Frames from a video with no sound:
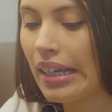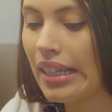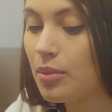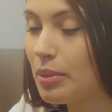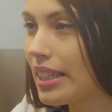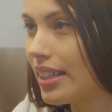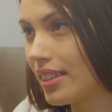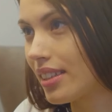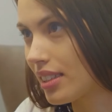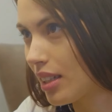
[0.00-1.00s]
A
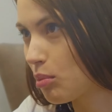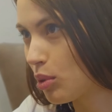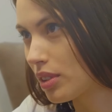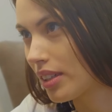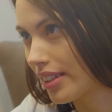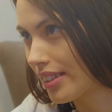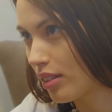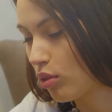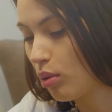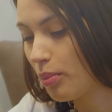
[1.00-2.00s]
casual, no worries,
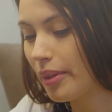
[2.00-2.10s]
totally